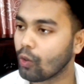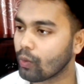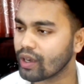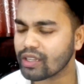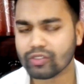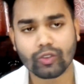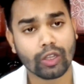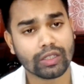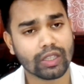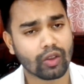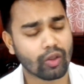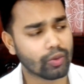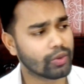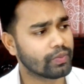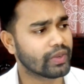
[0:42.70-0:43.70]
Whereas all the
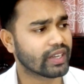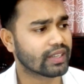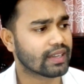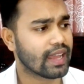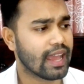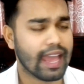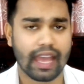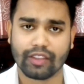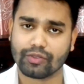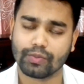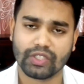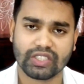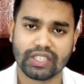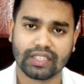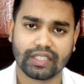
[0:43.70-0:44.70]
government has
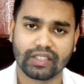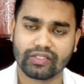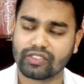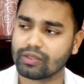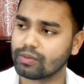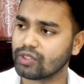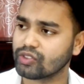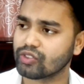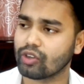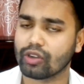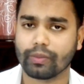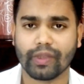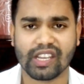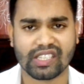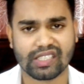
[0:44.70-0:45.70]
been taking several sort
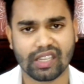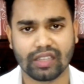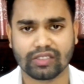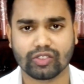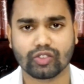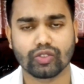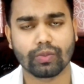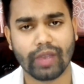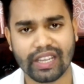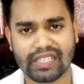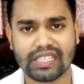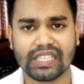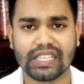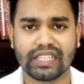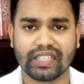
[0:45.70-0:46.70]
of actions to
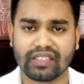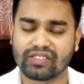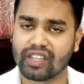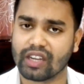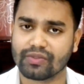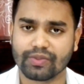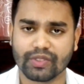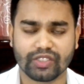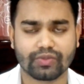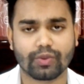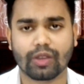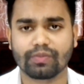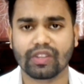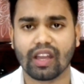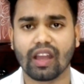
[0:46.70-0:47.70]
mitigate and surface
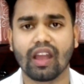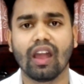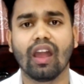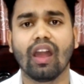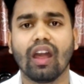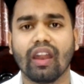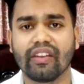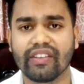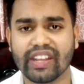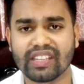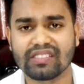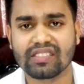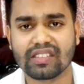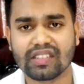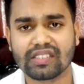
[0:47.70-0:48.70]
from the
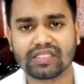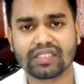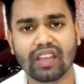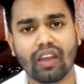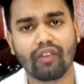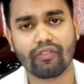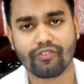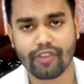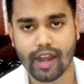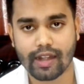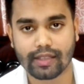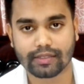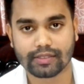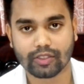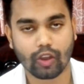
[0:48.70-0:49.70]
dangerous
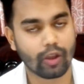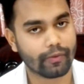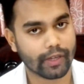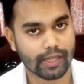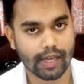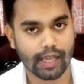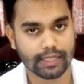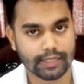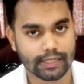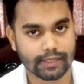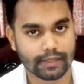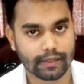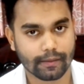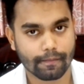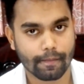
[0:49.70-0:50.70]
virus COVID-19.